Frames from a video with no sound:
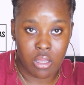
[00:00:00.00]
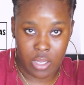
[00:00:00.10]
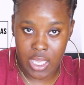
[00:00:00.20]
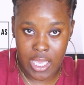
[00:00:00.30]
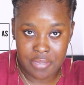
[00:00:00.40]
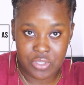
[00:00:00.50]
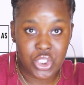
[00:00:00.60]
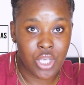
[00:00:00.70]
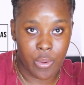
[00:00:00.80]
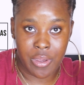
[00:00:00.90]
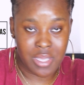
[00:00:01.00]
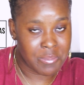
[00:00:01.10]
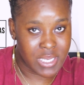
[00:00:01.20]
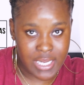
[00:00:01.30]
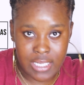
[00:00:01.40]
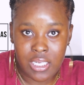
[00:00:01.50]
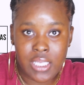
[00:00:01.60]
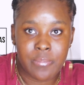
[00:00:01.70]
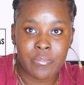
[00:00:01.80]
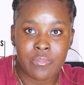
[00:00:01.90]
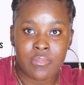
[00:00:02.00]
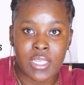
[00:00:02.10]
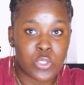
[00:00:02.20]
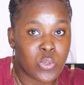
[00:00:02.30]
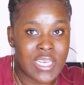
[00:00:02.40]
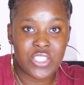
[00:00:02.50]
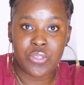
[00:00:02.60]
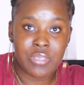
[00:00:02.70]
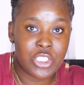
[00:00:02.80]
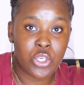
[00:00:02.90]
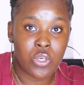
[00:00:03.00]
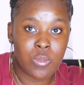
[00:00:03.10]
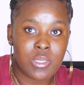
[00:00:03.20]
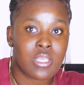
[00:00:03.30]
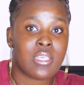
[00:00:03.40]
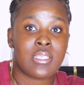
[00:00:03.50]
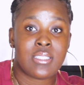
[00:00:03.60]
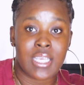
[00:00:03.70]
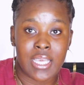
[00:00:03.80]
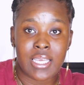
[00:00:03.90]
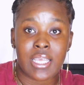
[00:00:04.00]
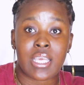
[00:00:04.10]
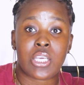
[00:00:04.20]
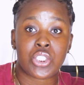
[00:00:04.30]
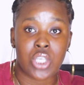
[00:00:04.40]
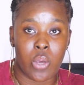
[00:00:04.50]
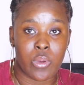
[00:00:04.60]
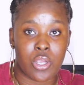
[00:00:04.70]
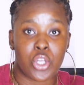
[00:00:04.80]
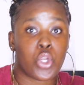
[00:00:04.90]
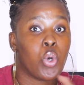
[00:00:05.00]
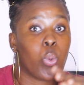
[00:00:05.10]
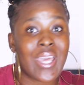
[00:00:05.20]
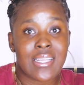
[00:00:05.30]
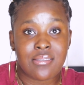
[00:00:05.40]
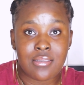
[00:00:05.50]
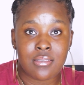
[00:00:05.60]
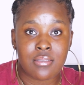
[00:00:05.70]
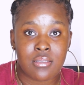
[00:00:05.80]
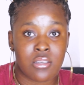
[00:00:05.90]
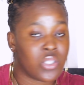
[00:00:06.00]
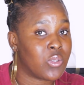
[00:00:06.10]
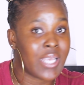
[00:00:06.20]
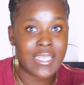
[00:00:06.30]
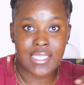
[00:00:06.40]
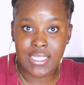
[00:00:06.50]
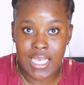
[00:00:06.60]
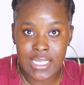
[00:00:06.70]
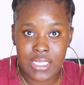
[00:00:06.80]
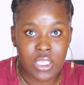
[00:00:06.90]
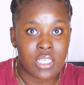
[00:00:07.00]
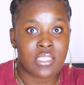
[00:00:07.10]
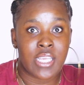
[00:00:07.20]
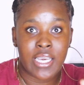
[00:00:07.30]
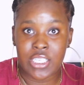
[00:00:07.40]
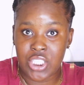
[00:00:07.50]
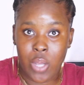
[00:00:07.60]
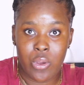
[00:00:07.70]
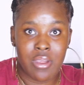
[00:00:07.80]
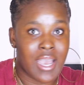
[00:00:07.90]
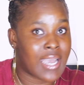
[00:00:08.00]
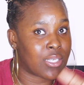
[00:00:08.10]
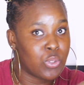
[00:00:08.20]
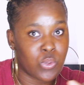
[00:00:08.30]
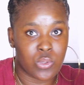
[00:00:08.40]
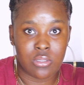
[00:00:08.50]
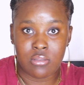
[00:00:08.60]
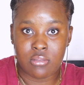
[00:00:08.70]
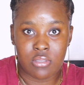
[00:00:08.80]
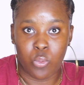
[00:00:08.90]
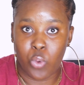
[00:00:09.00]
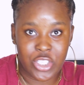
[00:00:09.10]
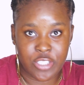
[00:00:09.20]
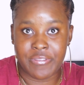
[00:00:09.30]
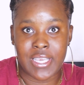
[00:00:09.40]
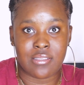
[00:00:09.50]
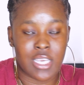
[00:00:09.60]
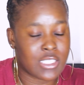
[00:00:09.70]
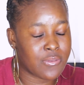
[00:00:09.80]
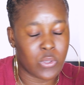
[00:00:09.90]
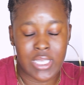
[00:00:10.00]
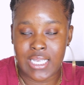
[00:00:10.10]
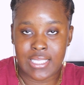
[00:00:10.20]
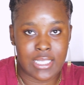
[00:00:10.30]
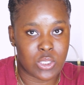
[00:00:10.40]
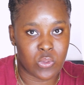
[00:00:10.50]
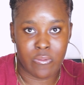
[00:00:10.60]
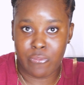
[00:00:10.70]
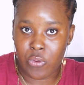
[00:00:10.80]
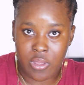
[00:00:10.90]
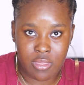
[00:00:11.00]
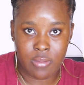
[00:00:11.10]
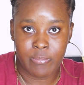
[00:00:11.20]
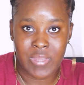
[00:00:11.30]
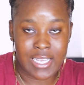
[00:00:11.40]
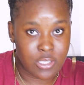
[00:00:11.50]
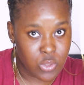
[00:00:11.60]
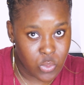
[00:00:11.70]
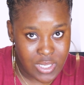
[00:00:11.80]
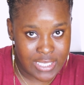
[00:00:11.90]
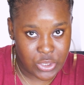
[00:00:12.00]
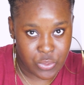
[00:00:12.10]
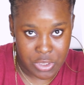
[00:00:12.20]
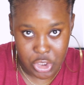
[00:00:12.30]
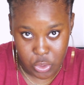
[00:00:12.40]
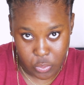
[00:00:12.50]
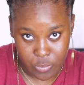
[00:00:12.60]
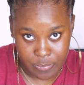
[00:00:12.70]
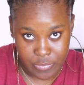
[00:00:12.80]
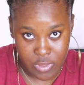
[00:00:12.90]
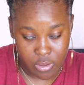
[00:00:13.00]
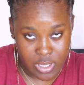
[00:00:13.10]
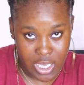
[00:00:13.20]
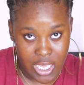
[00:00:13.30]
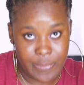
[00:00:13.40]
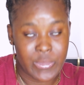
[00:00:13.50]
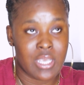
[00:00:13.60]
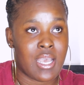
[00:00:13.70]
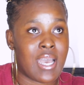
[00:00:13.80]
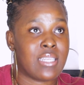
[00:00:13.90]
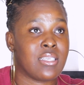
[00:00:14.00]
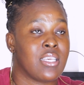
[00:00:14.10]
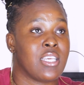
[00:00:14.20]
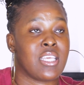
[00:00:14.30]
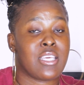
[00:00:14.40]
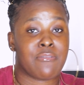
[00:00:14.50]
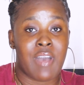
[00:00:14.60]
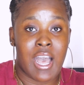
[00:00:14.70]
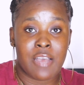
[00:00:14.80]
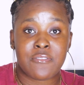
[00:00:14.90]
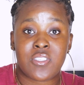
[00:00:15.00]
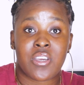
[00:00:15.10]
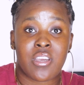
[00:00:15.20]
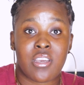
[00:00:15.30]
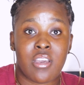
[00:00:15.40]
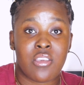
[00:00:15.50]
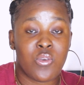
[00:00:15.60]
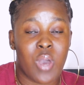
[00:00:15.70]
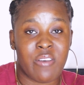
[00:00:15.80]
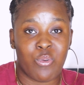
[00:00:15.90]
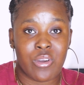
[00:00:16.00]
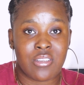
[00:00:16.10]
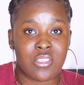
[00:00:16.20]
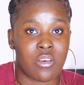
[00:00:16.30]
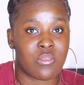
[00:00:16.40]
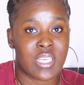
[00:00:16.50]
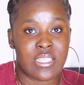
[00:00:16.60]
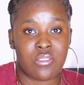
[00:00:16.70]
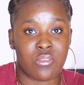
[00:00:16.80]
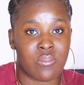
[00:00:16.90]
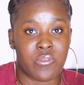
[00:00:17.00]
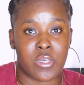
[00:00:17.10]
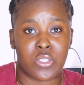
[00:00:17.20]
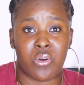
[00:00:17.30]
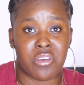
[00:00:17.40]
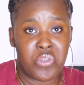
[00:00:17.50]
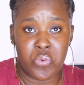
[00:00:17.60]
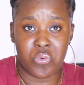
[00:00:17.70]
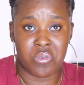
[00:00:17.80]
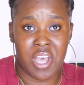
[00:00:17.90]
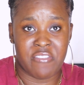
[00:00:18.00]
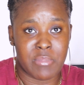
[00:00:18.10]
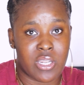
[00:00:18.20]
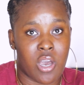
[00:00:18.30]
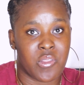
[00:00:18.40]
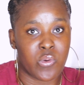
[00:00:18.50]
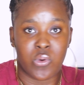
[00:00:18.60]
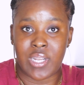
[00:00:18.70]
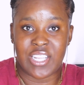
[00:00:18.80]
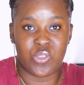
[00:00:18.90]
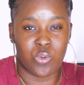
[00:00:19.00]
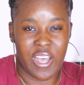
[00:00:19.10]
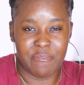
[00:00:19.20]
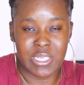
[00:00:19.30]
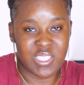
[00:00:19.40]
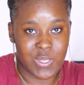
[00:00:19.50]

okay shower immediately Soon as you reach home, take a shower. Don't wait. Don't hesitate. Take a shower and do wash your face, exfoliate, and so forth as soon as you reach home. Okay, and if after you have worked out and so forth, or you have been on the road and you have been